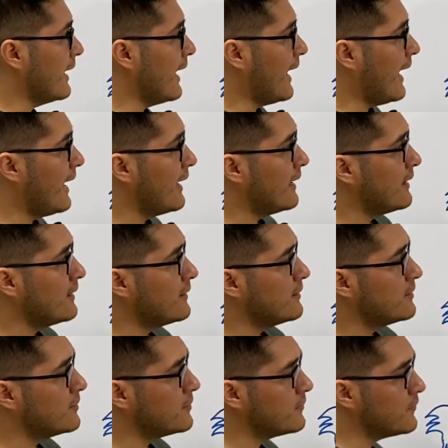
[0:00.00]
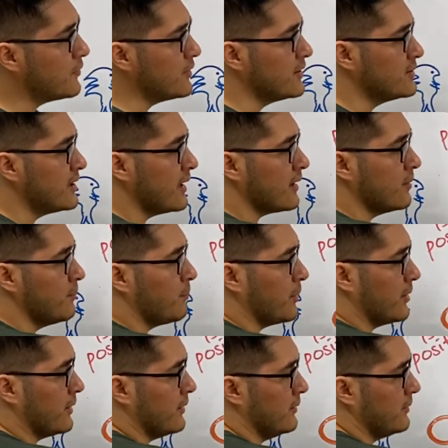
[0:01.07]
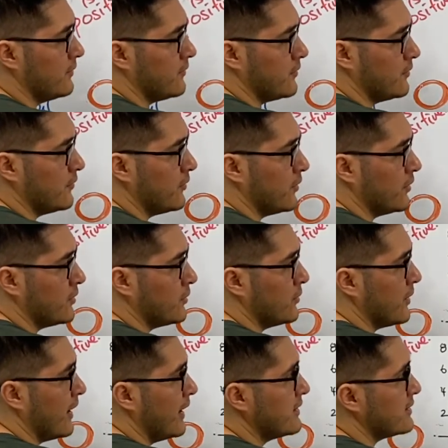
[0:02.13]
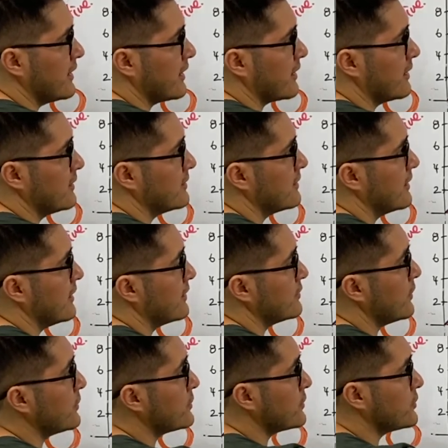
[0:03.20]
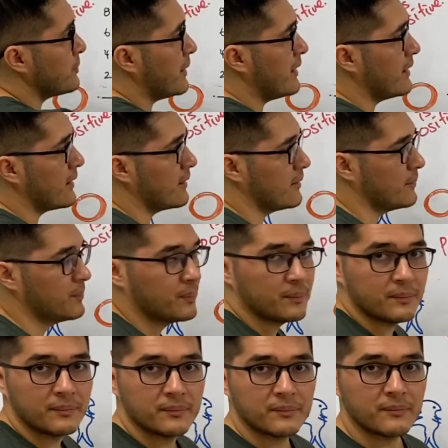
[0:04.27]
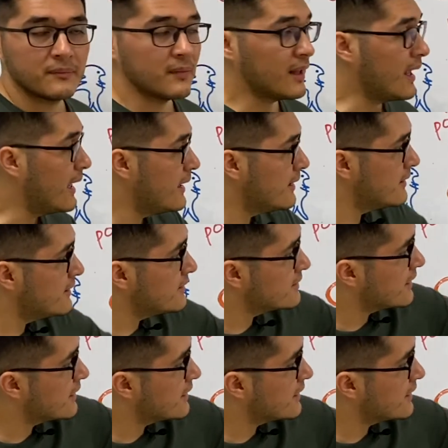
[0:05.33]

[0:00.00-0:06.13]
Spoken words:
And for the second part, from 4 to 8 seconds, it is also speeding up. And in this